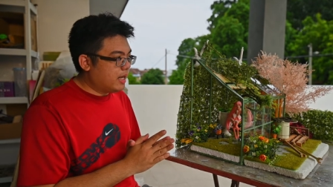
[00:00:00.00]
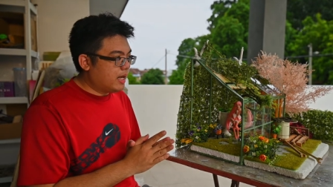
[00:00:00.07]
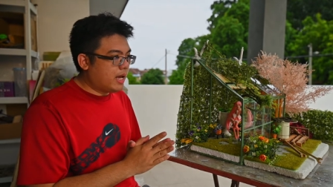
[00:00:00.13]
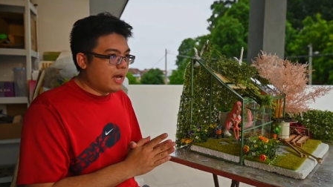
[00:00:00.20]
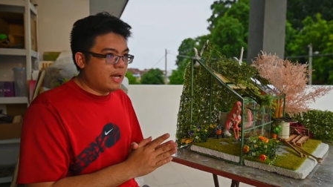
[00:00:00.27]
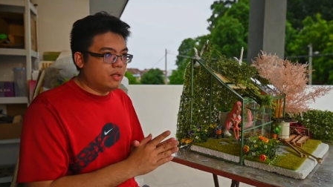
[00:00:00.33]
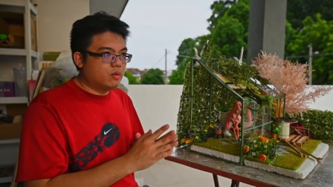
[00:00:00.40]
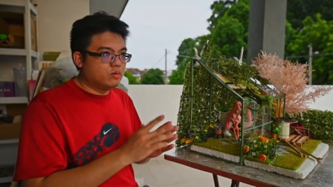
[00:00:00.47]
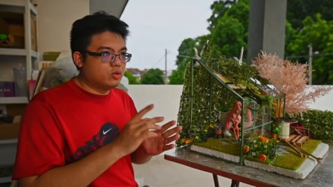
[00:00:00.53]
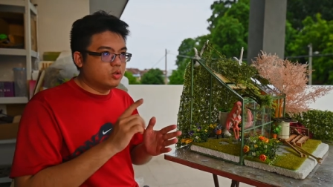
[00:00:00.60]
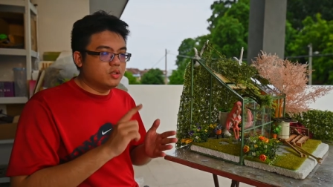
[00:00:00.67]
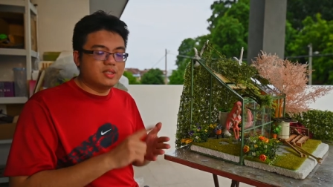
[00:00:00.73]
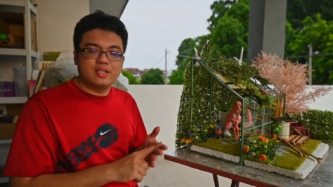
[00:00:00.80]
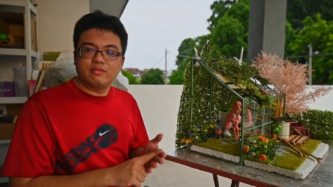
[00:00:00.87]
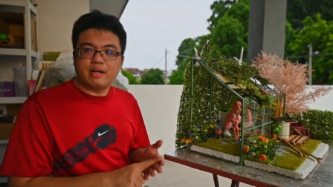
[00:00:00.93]
And you
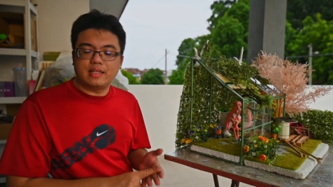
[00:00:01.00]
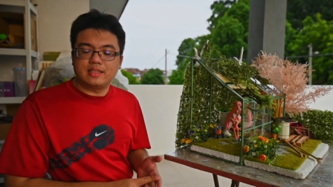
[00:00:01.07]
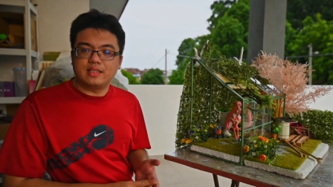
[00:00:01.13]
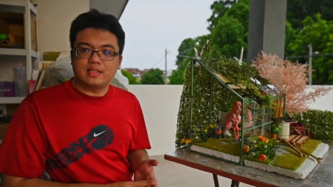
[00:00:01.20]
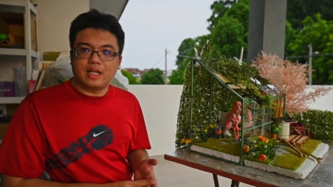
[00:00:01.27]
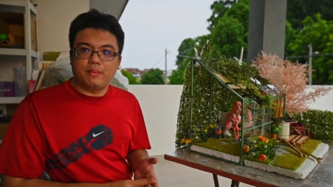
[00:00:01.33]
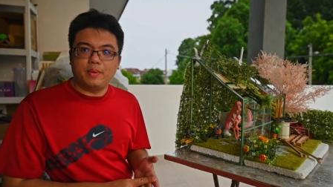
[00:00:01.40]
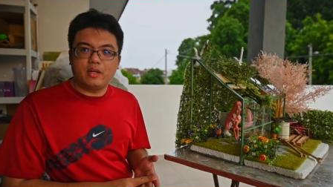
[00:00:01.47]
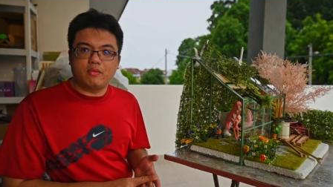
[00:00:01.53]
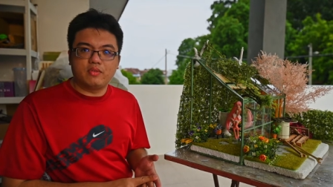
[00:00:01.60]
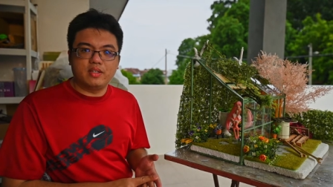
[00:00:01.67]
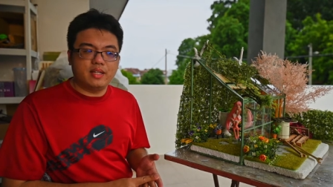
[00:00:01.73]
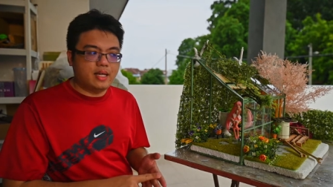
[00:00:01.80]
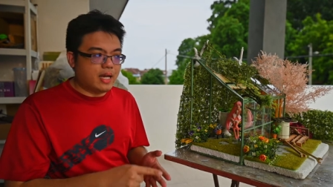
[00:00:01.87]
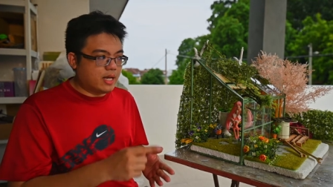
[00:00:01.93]
choose the right timing of the day